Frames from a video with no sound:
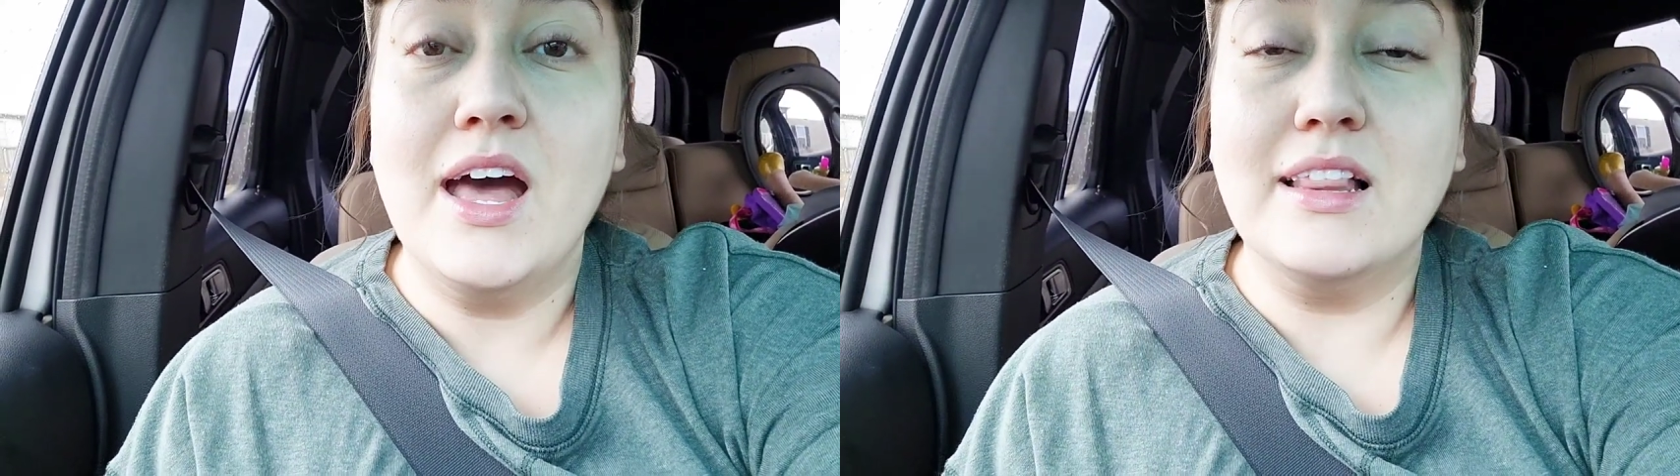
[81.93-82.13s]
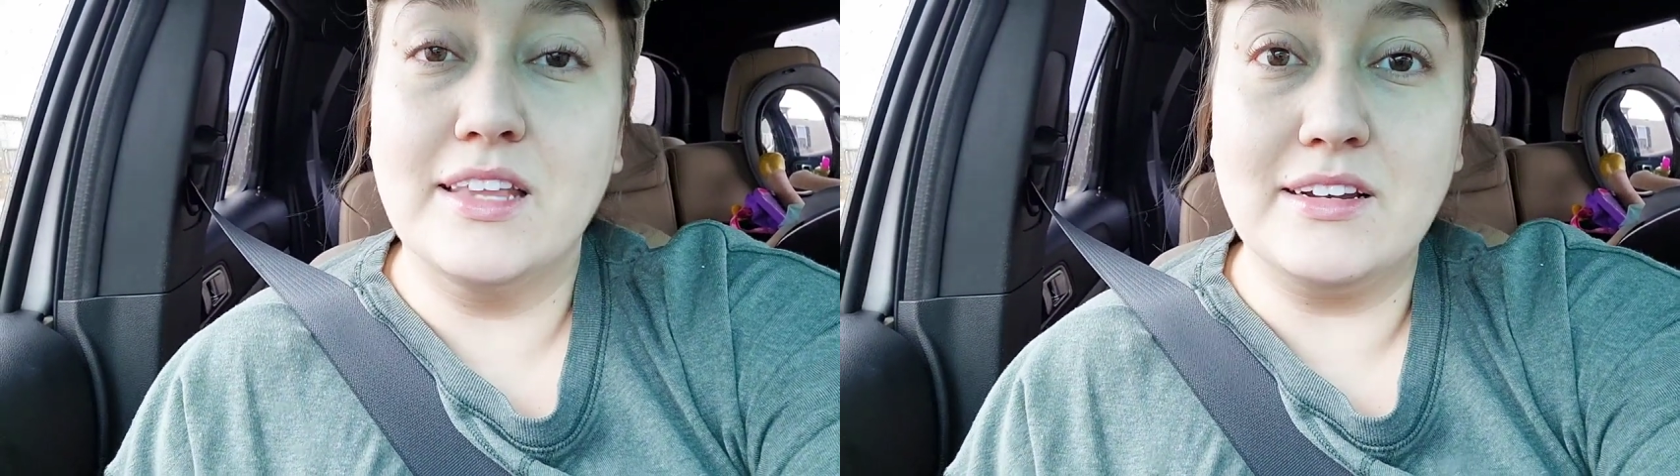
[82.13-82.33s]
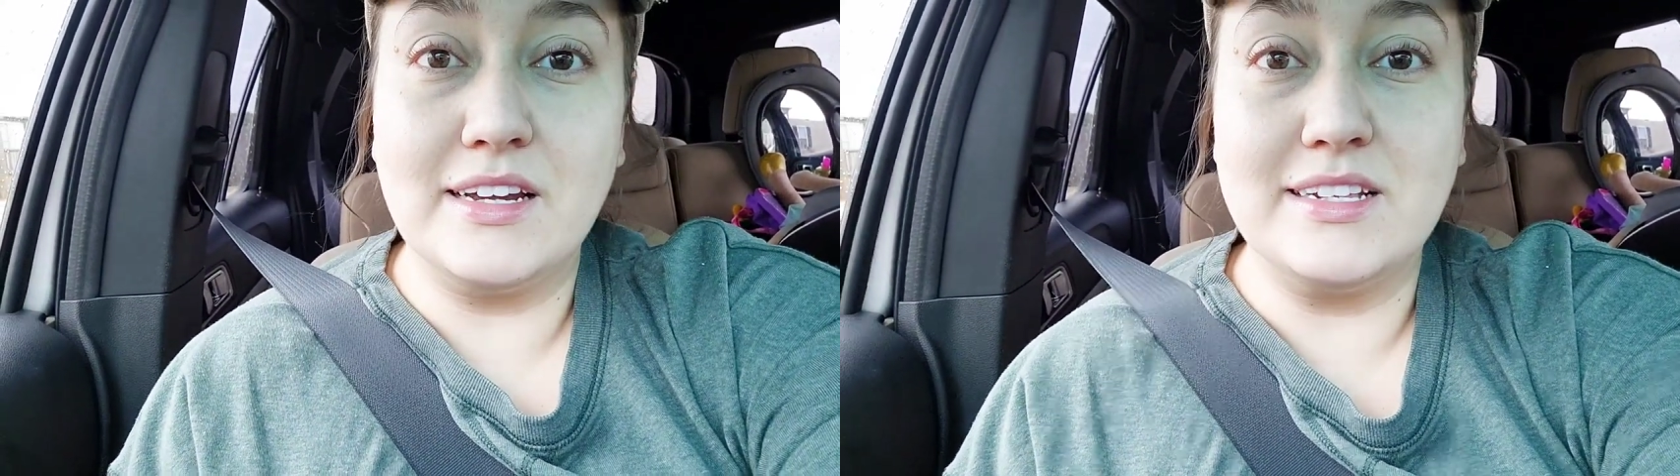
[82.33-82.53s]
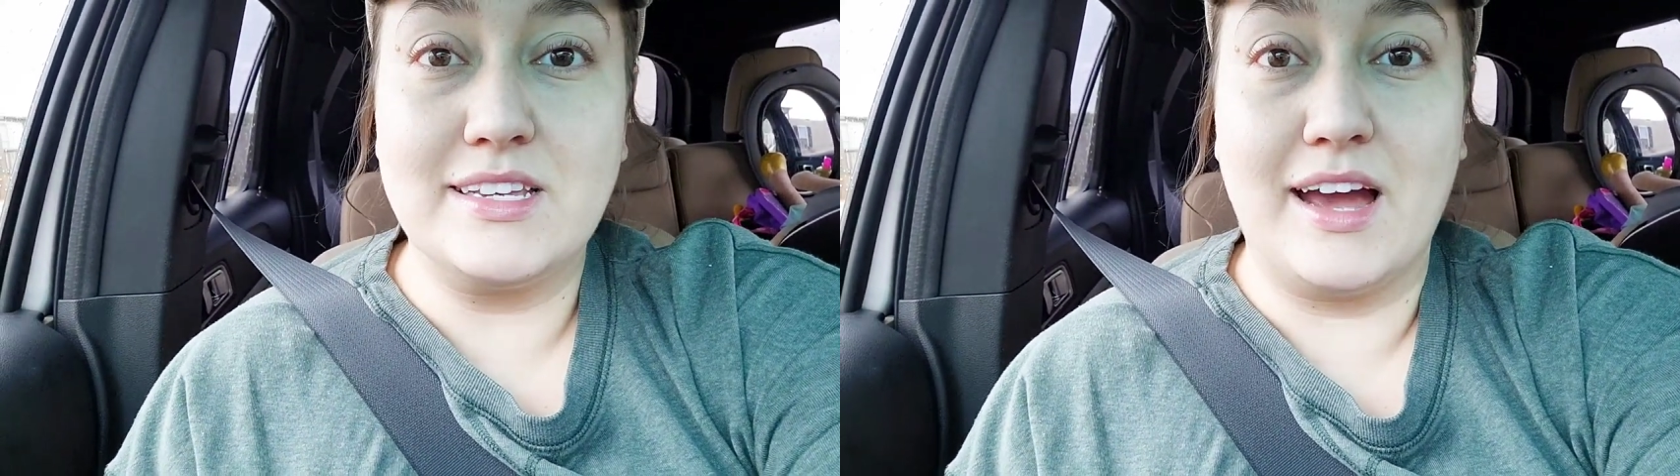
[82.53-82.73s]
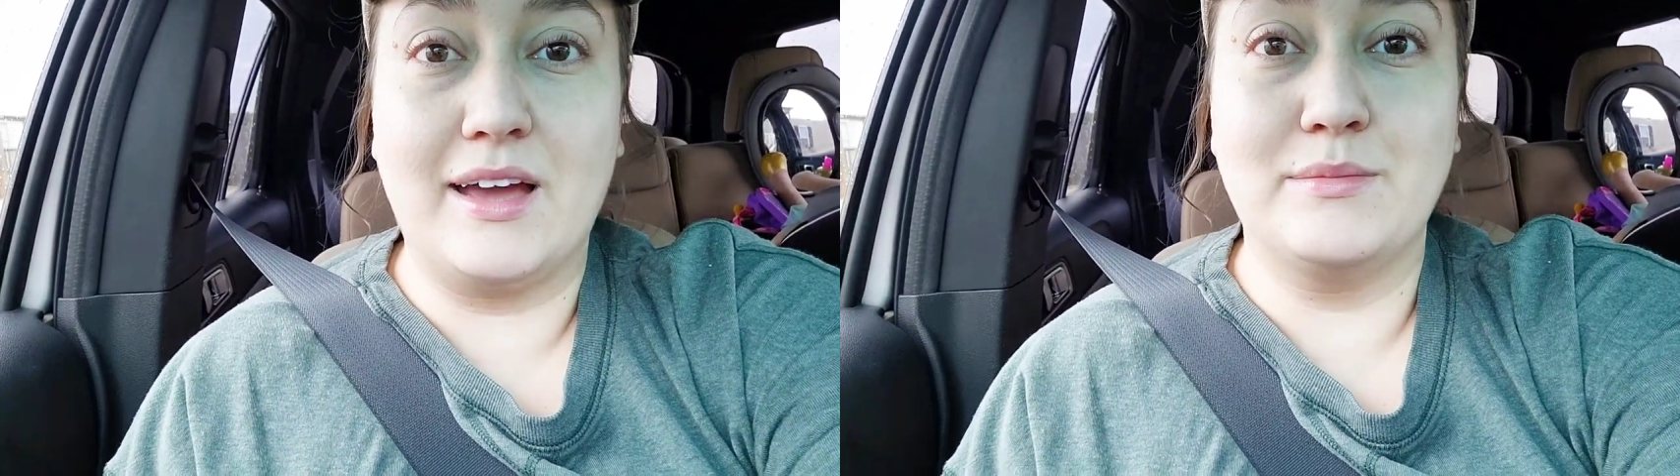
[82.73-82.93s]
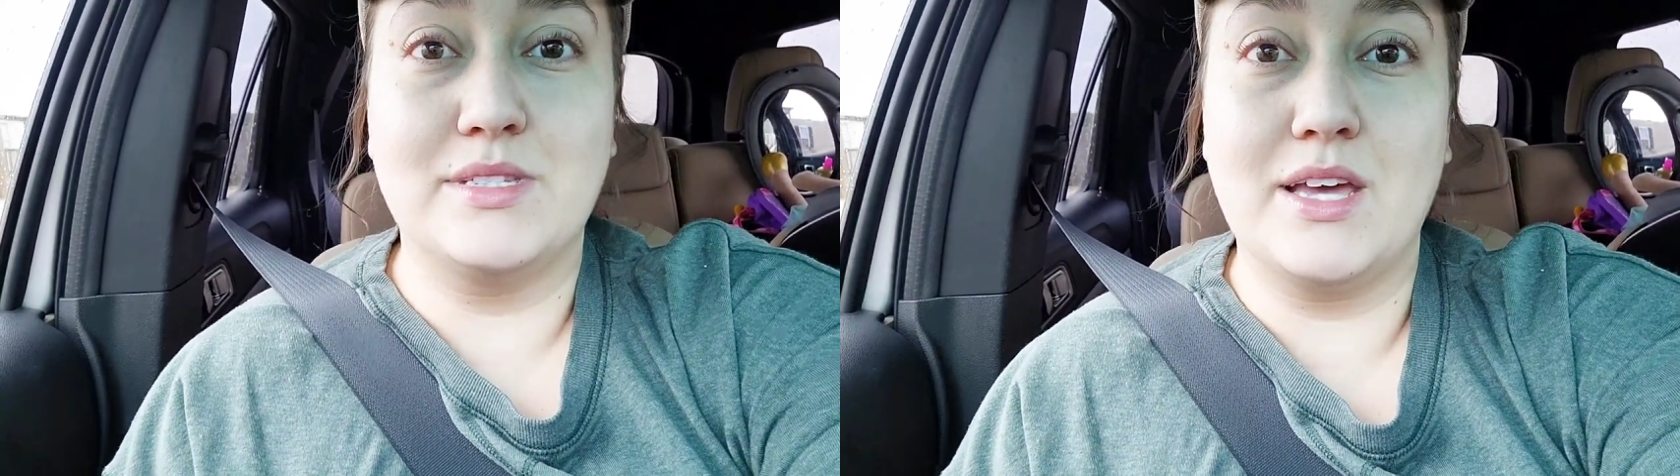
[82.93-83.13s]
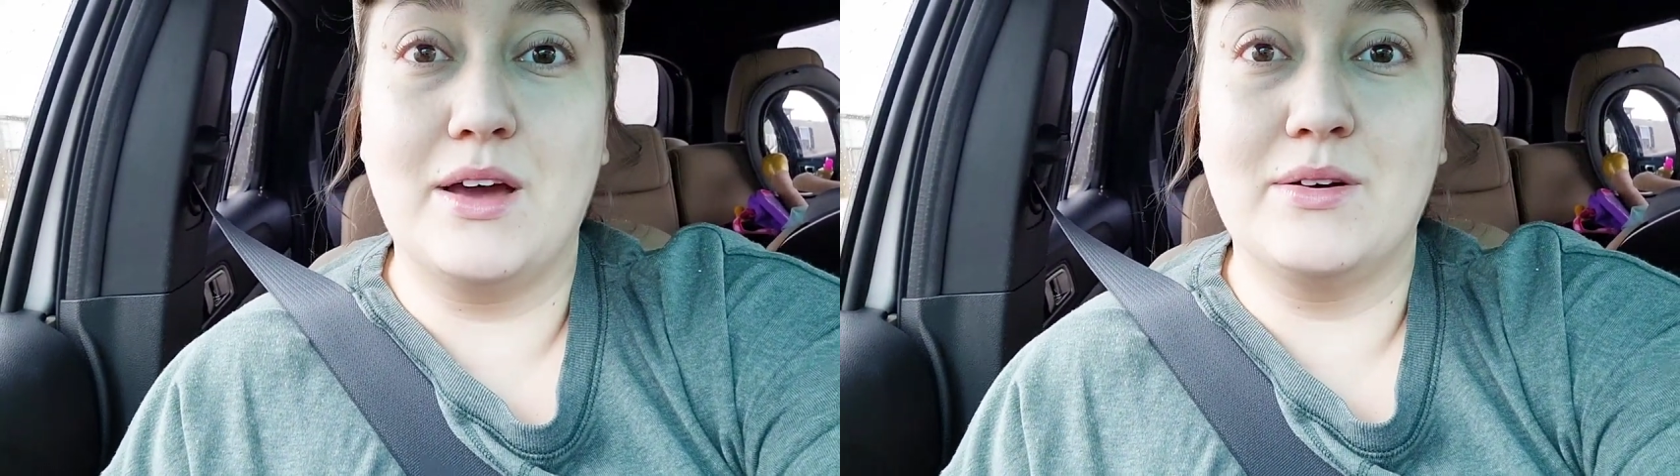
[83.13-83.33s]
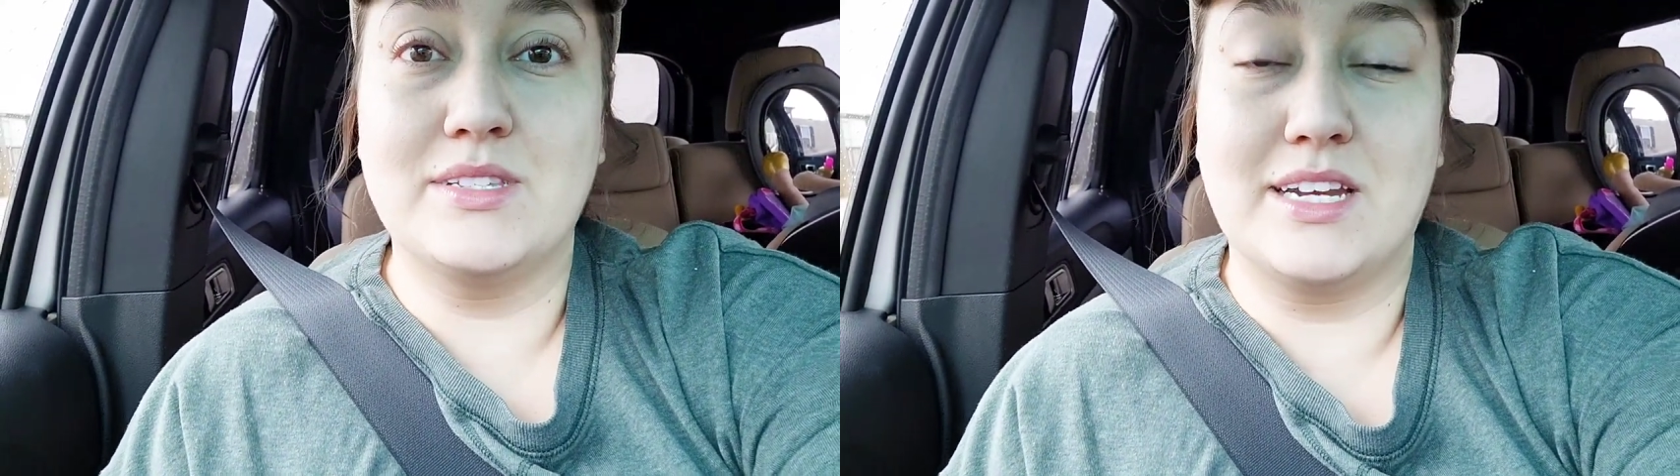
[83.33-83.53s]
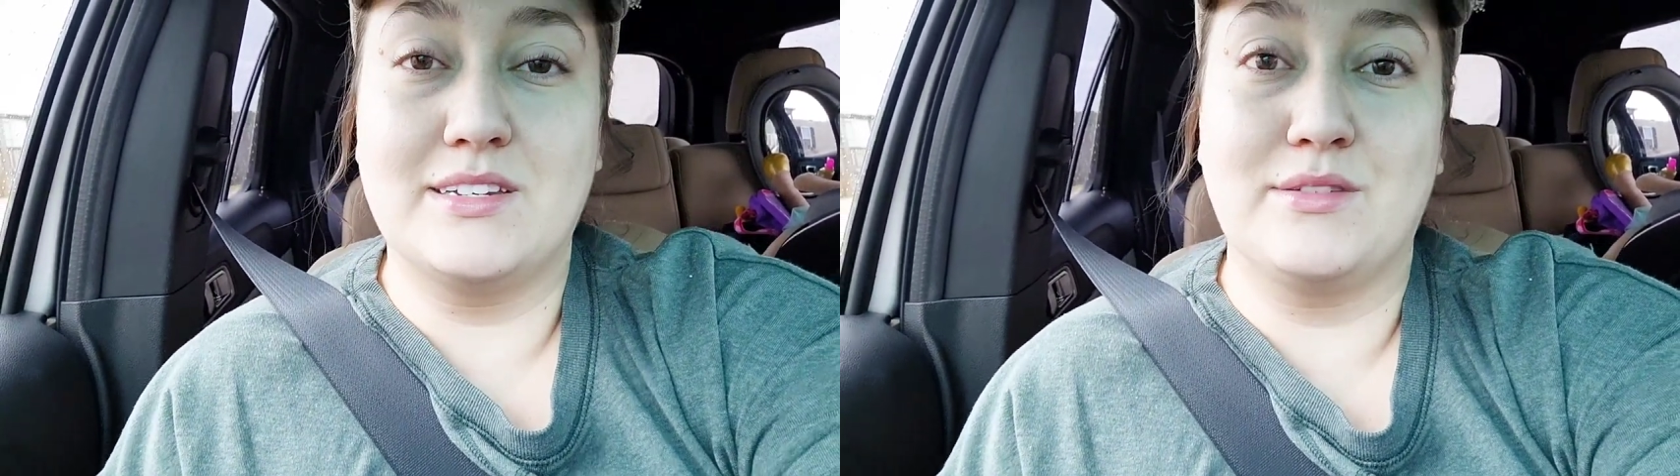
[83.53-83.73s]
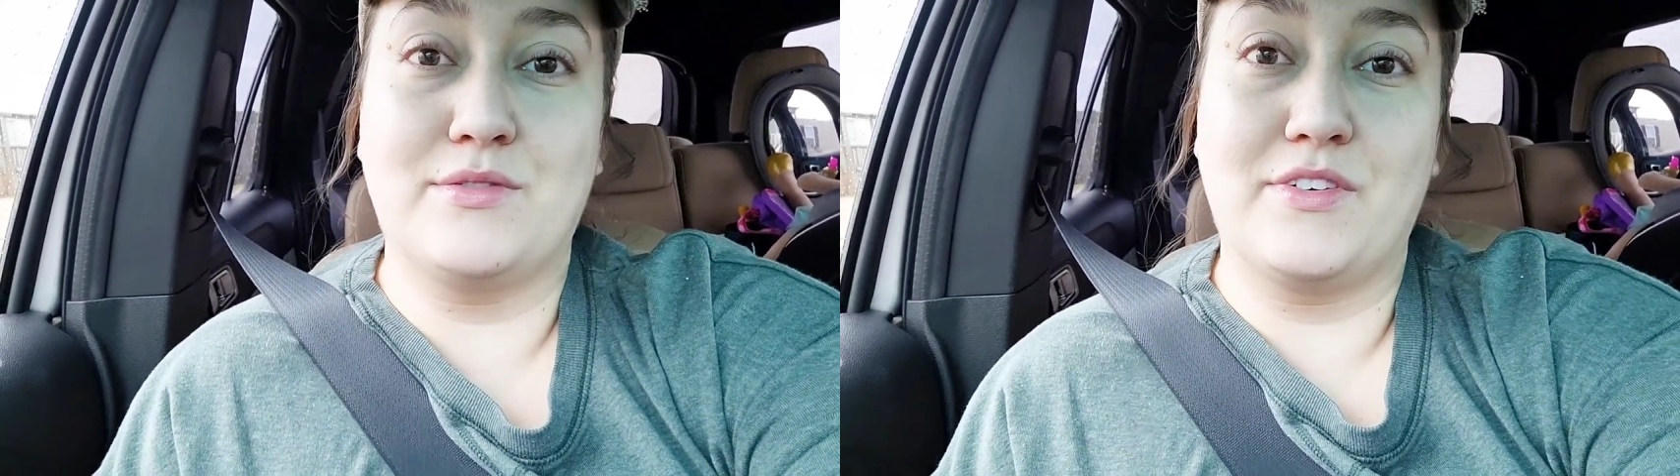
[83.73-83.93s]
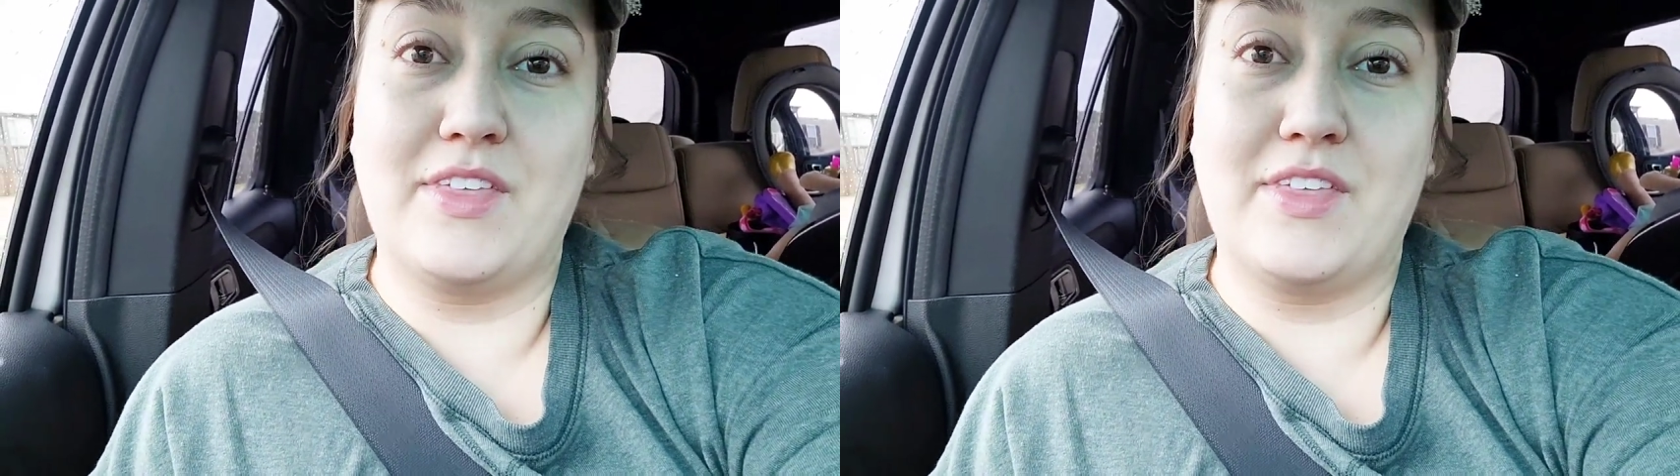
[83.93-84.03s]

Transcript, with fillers: little at a time, so stay tuned for